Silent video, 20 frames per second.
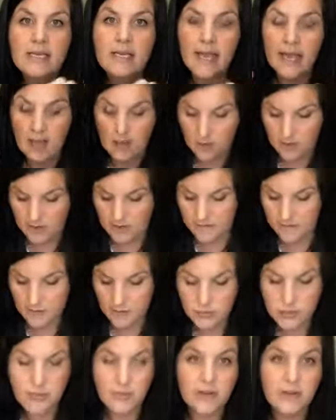Now, if
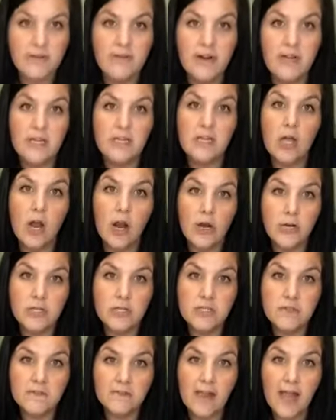you're doing a very
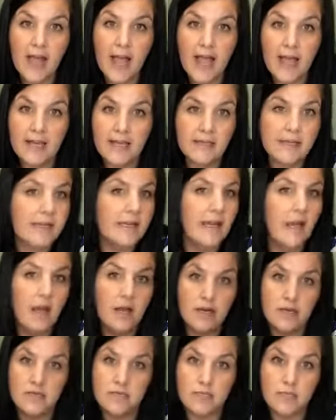large flag, like
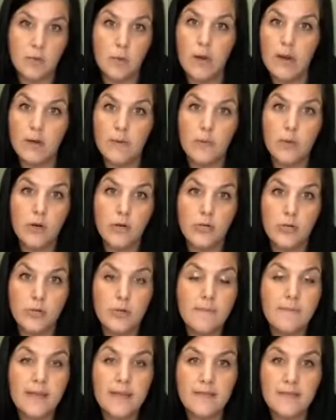on a square board, you
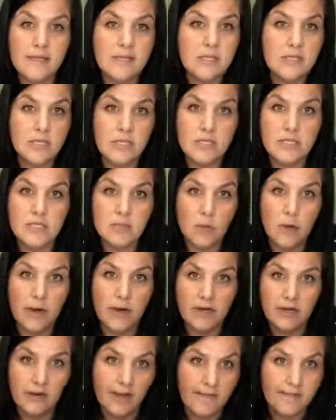can make these just
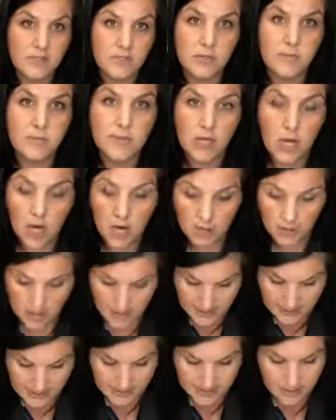square. You don't have to do them on a heart.
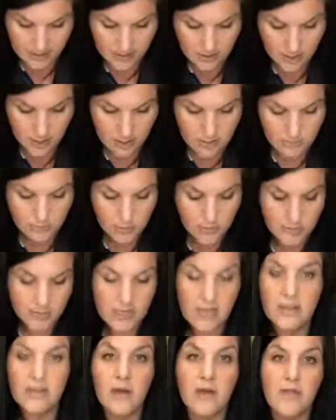I just had a heart board
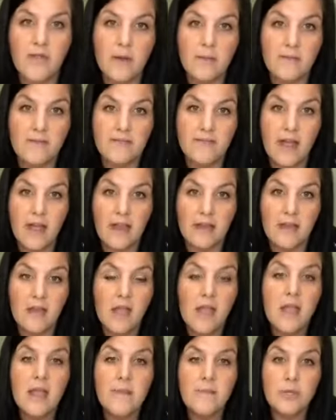and I thought that would be fun.
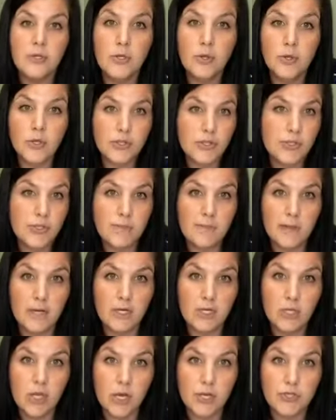But you could do them
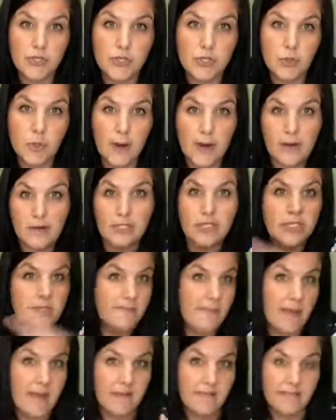on a large square and
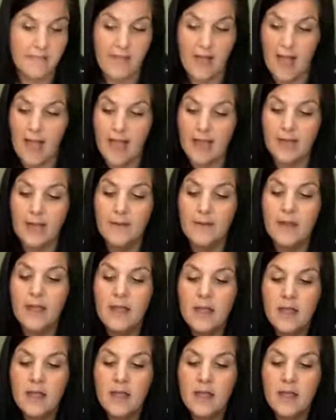just make a flag.